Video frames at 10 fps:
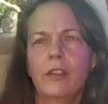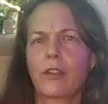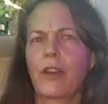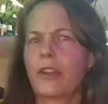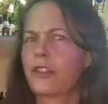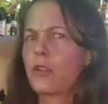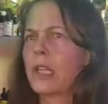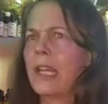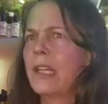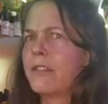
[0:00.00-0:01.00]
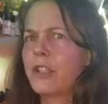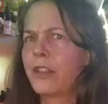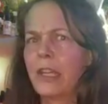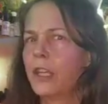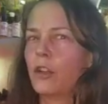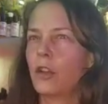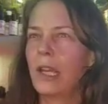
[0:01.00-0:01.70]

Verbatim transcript: your thoughts create everything, or